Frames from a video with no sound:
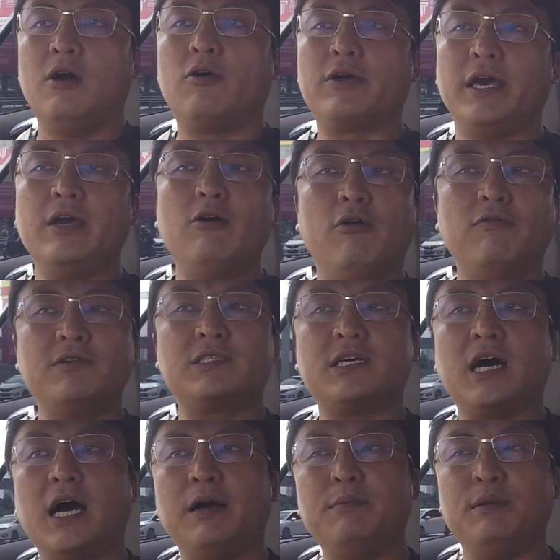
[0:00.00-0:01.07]
okay, over
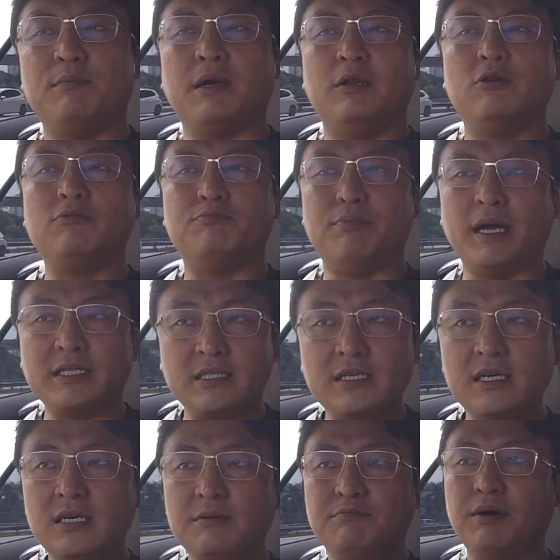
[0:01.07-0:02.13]
time it might look
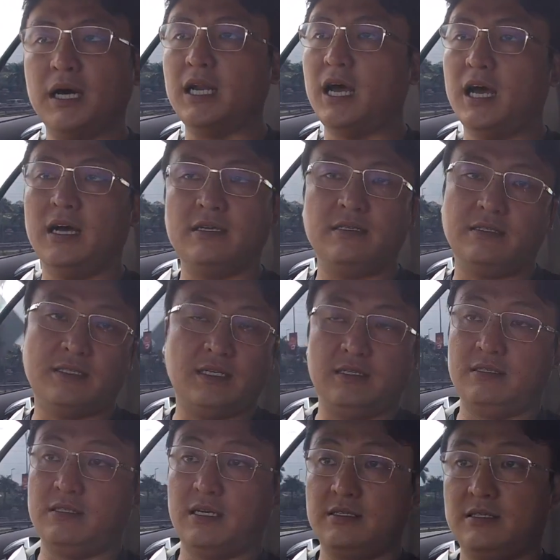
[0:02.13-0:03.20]
better, but
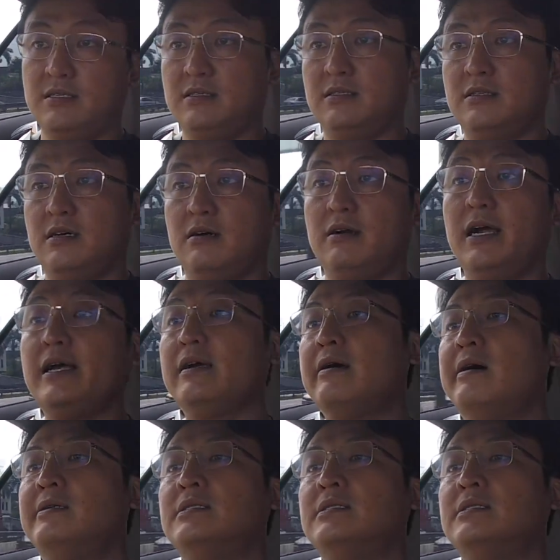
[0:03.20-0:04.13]
it doesn't. All right.